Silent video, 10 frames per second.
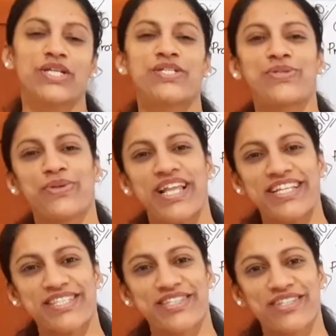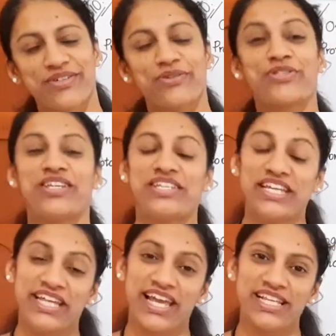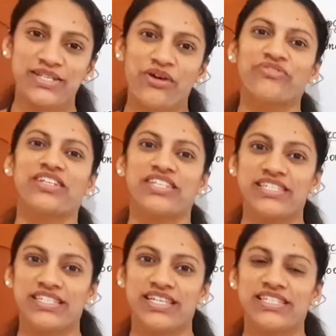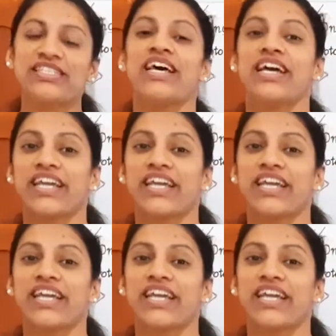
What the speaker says: So let's go to the details of the disease